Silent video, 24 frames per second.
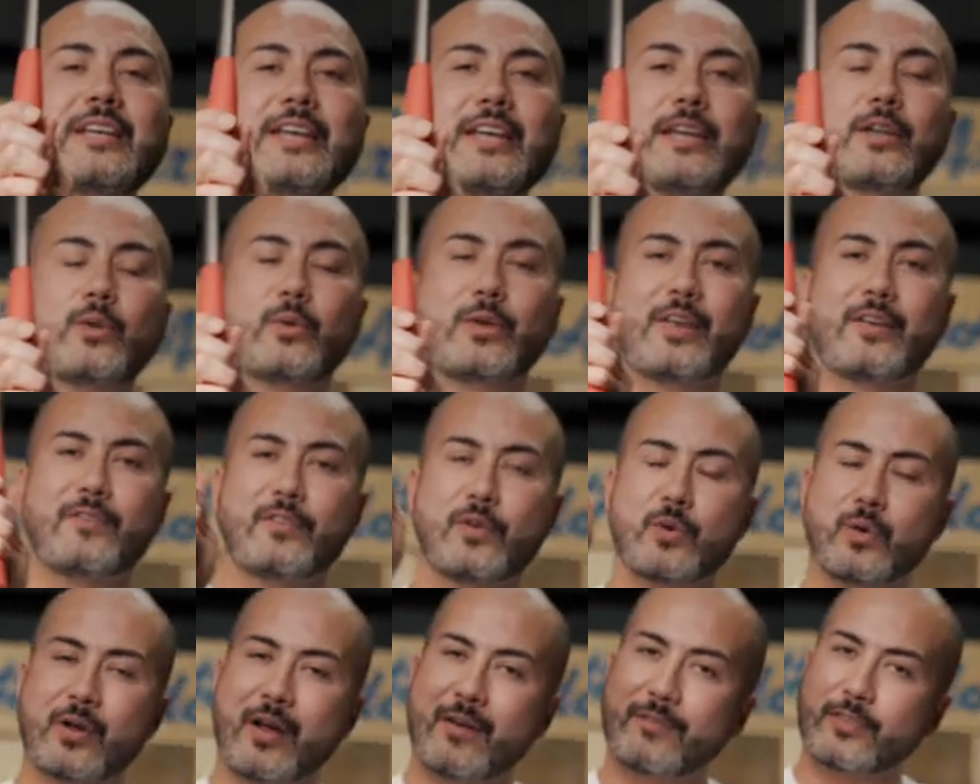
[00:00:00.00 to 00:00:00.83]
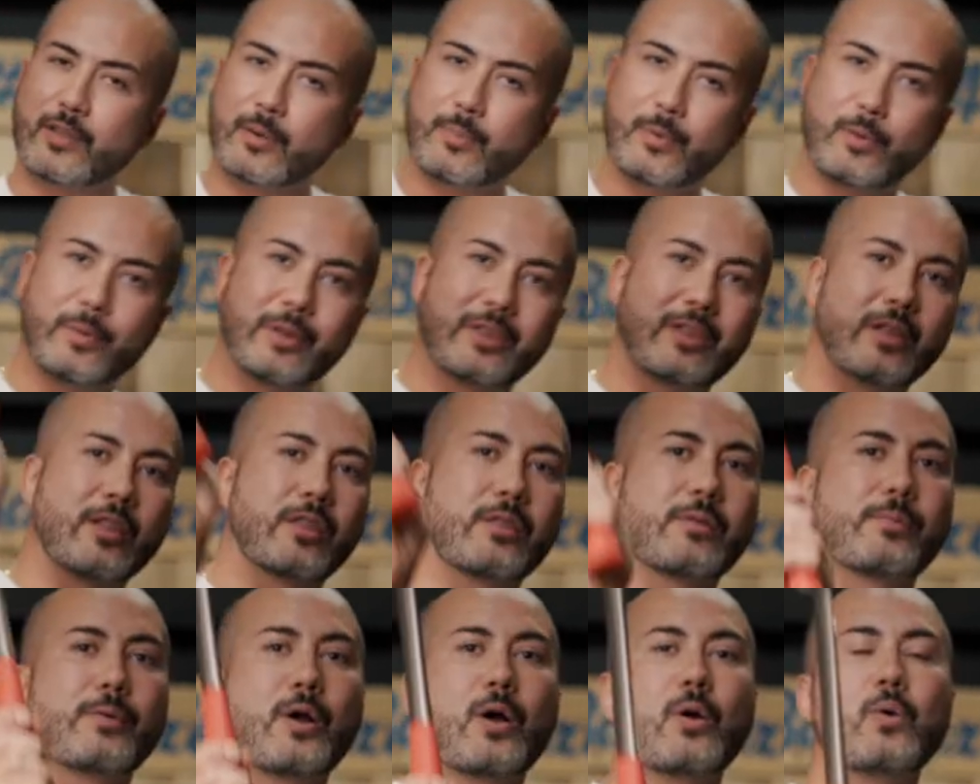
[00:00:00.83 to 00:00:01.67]
it'll get you comfortable with the
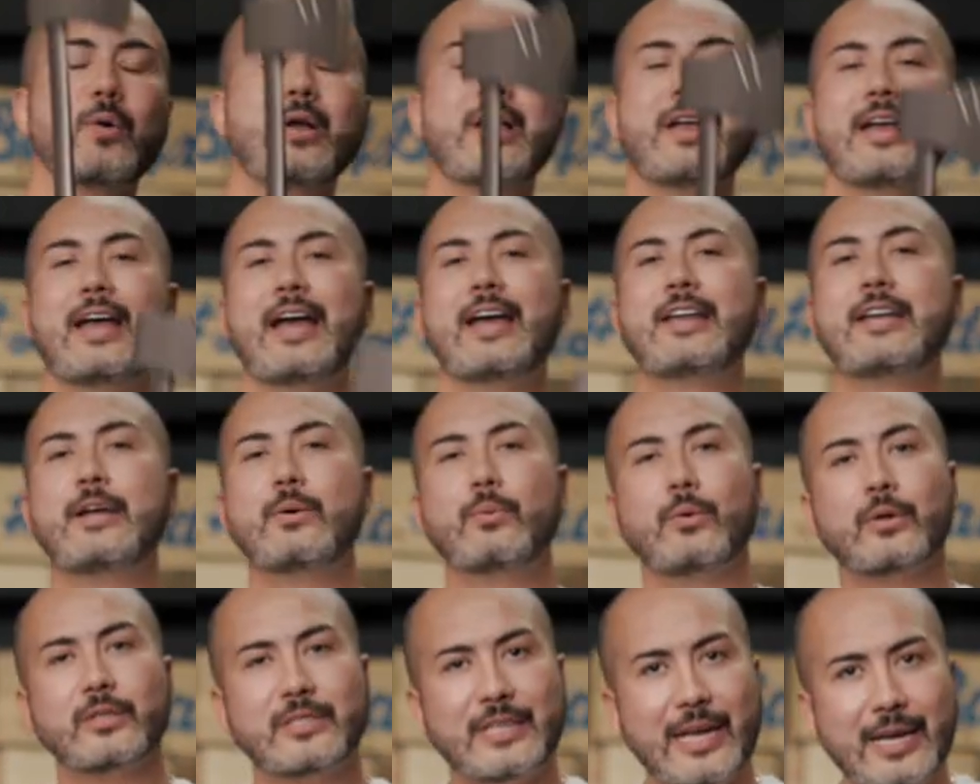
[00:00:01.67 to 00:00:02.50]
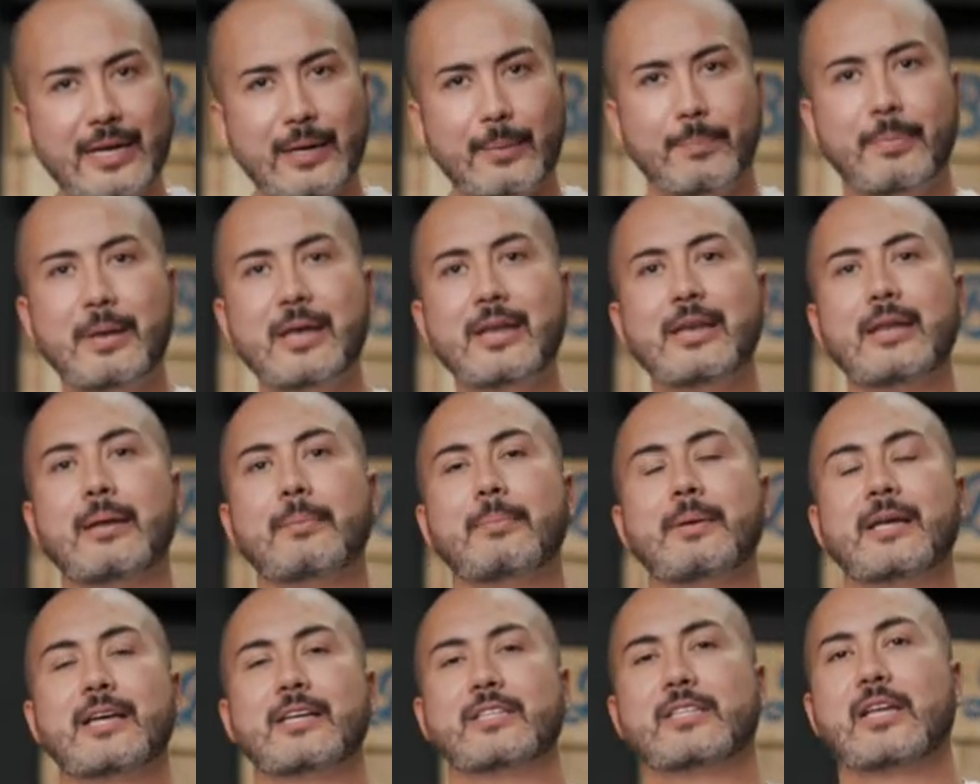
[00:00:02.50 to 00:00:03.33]
throw, and it will take a beating,
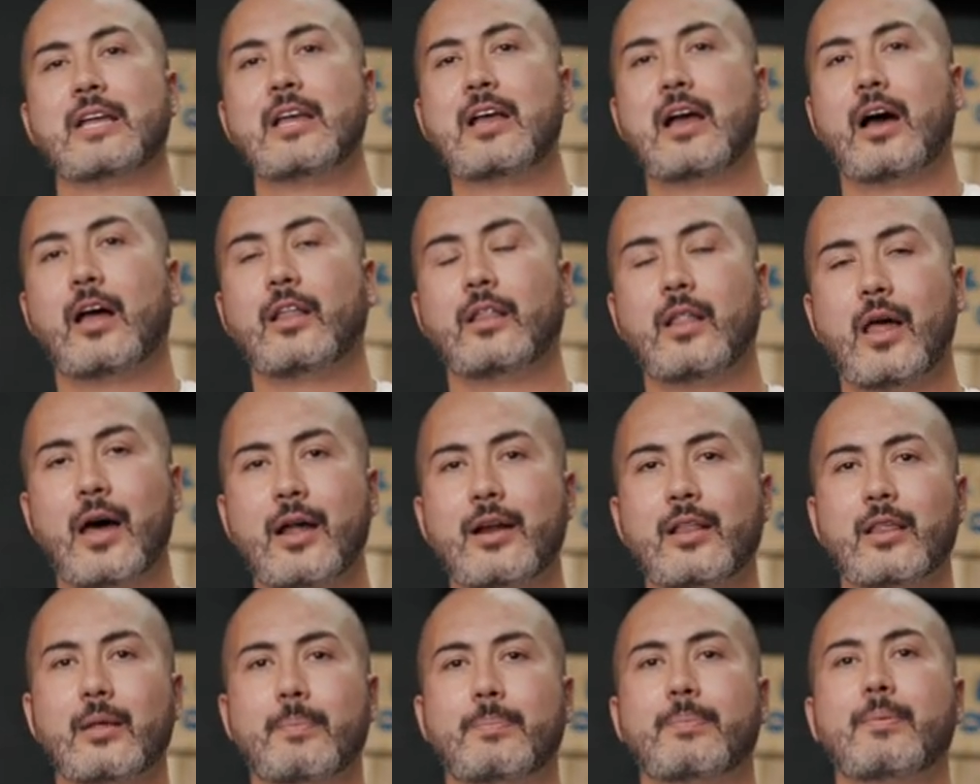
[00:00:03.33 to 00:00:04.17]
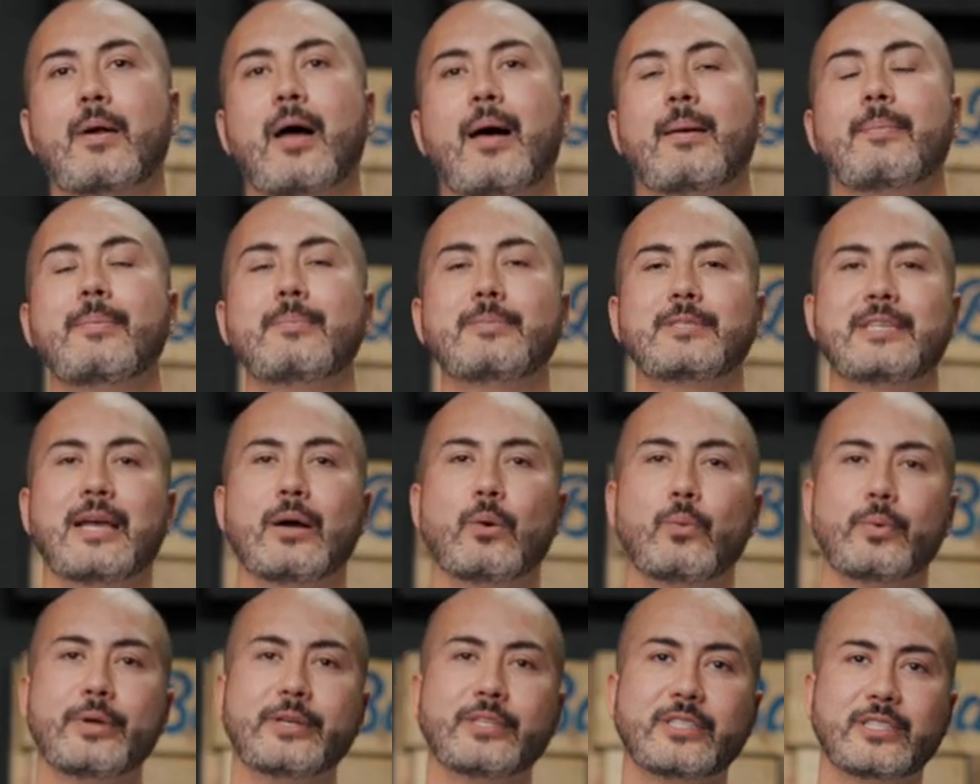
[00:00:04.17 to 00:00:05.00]
because a lot of the problems that
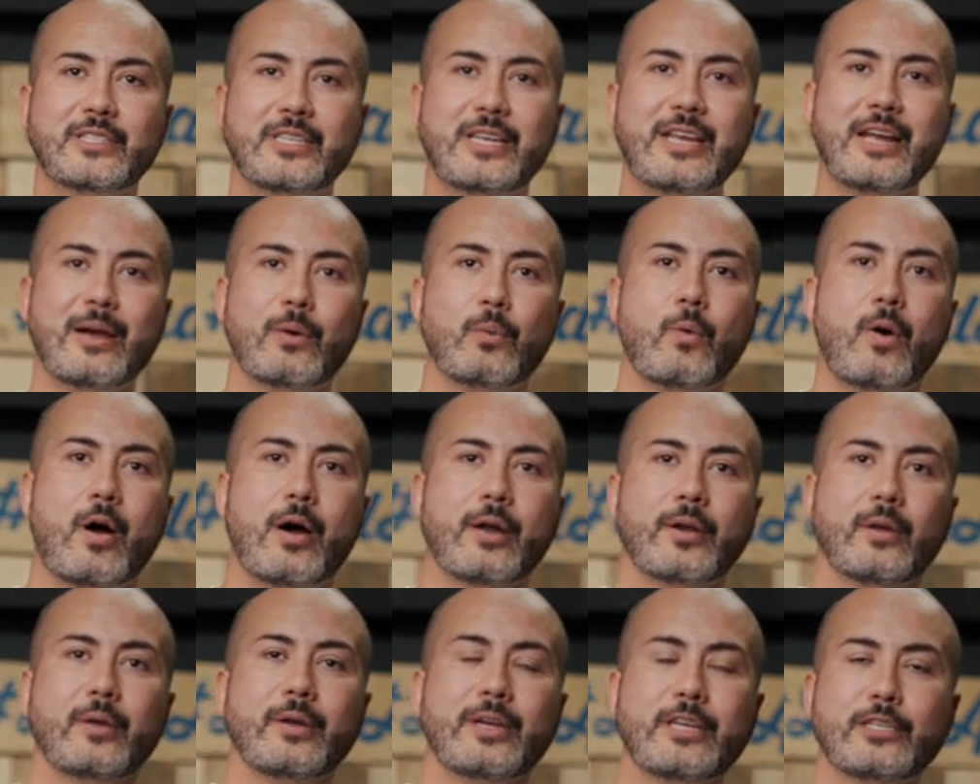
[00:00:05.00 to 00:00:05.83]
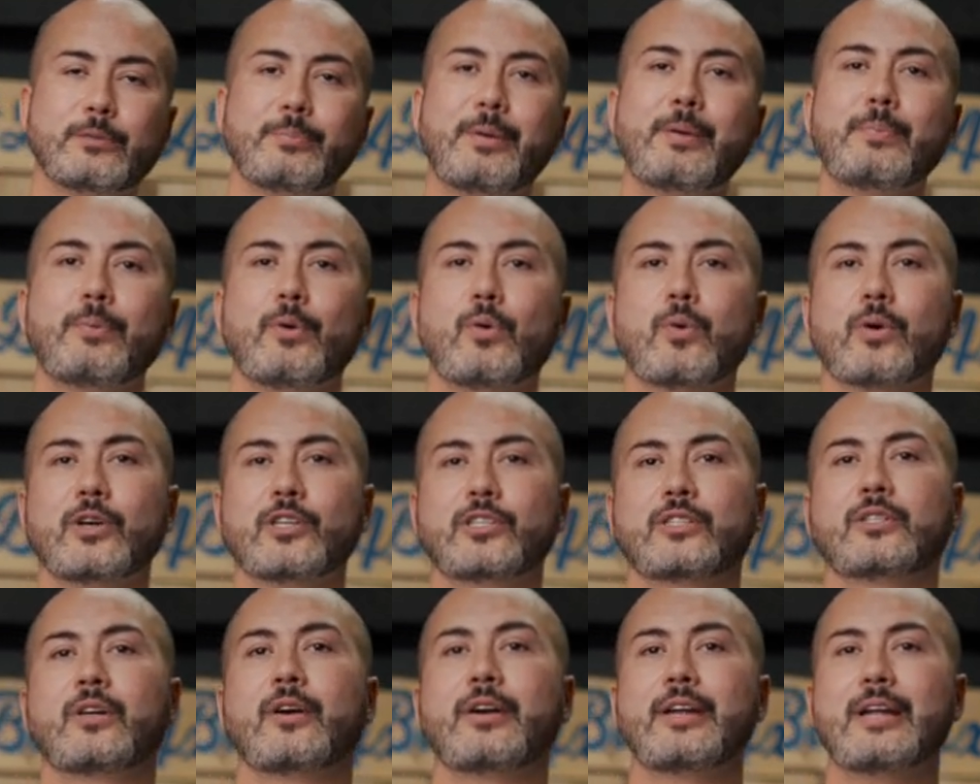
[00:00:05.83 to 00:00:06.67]
we see at WATL is people who are
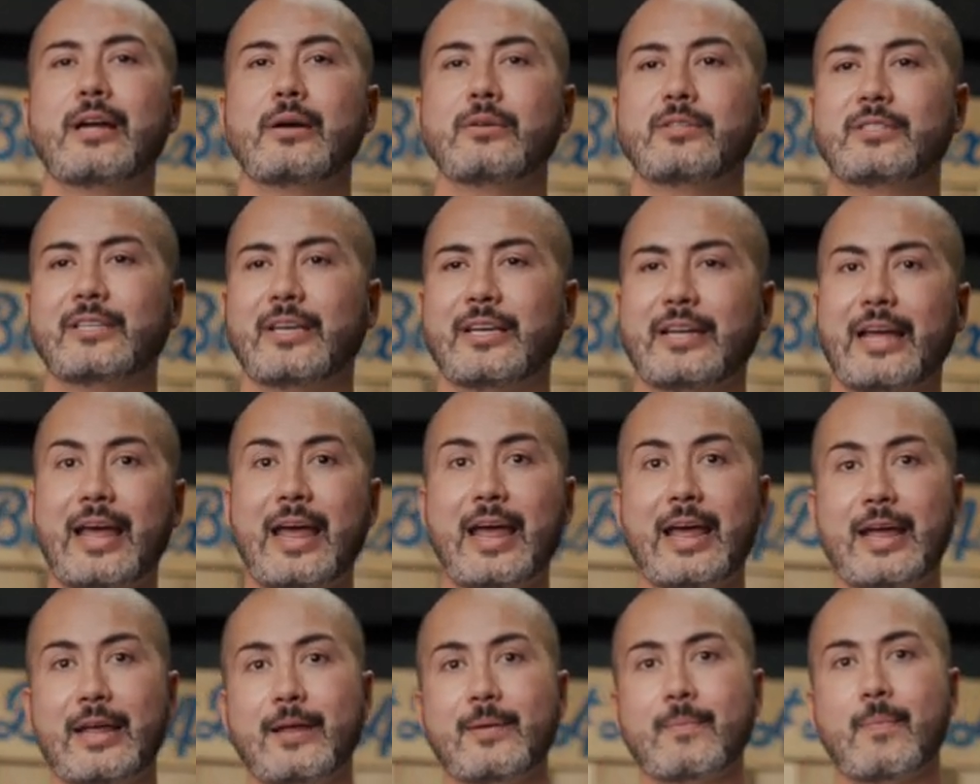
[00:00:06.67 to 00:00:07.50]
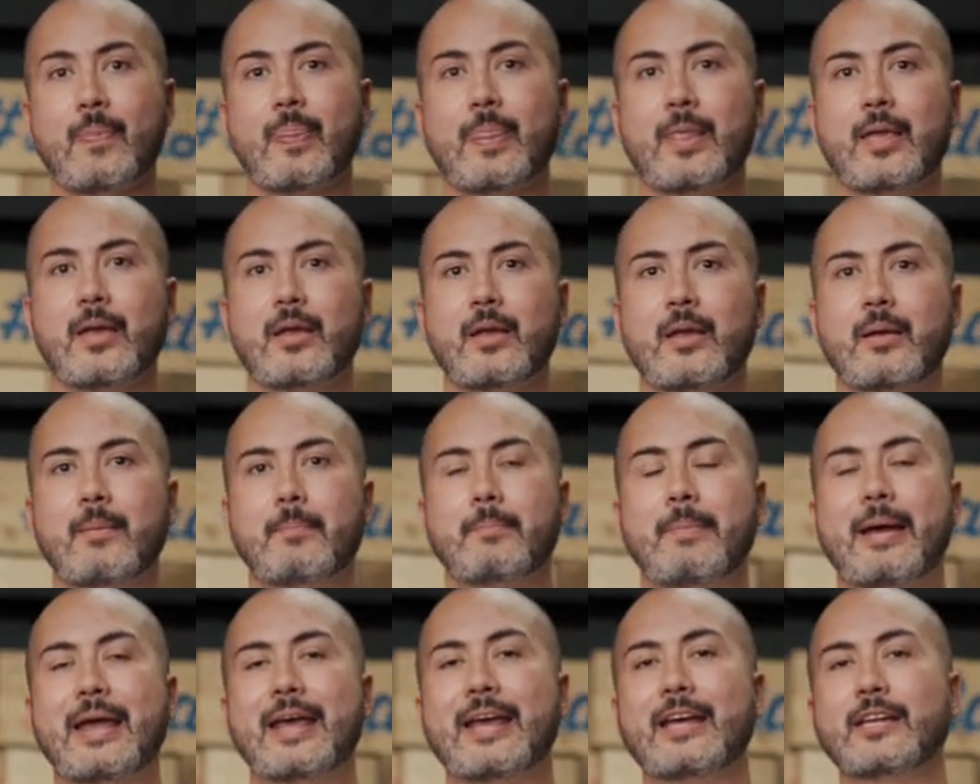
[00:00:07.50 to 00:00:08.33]
starting out saying, hey,
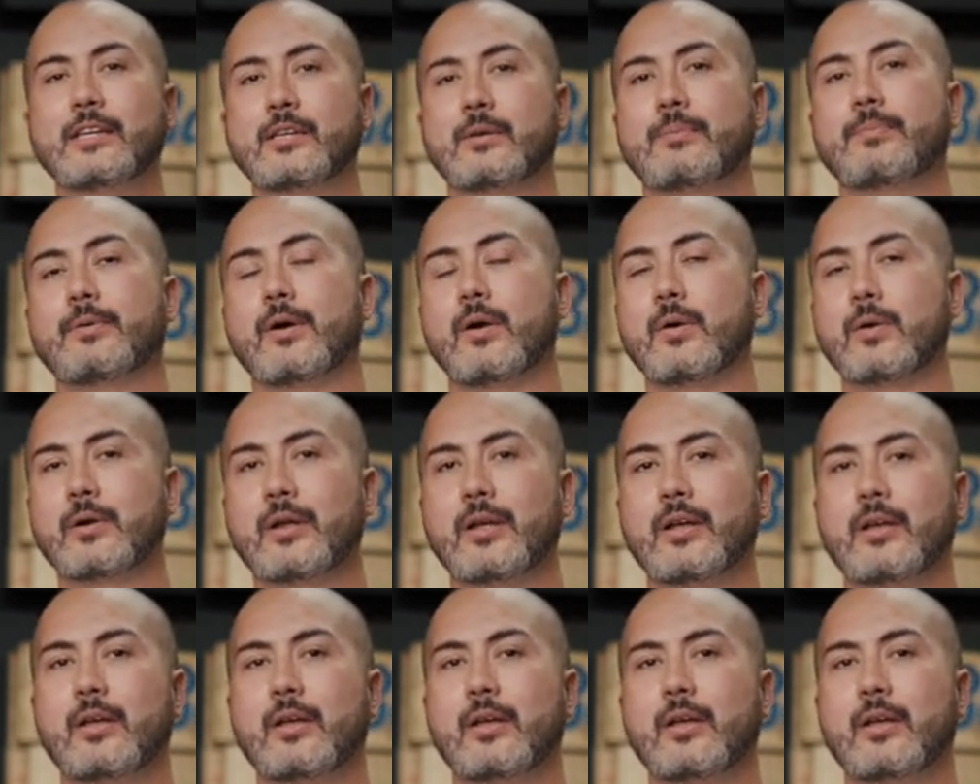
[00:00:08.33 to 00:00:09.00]
my handle broke.